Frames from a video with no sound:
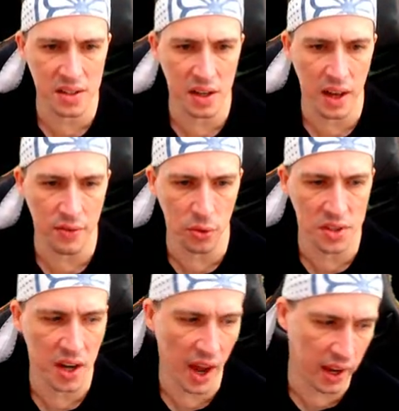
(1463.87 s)
a level
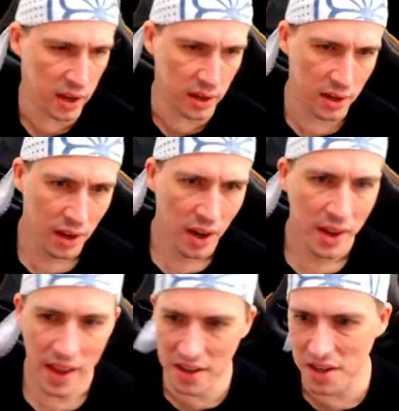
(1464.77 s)
today.
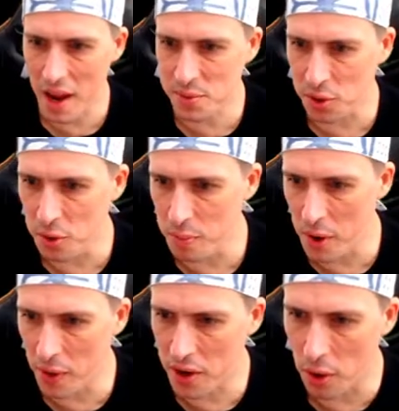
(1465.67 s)
That's an absolute
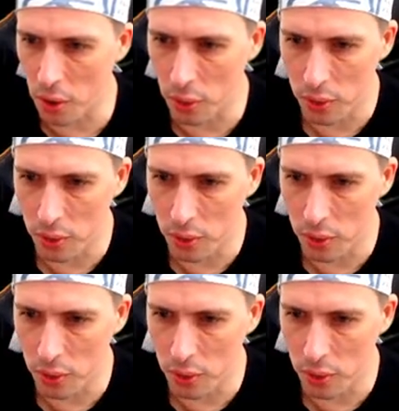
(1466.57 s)
miracle.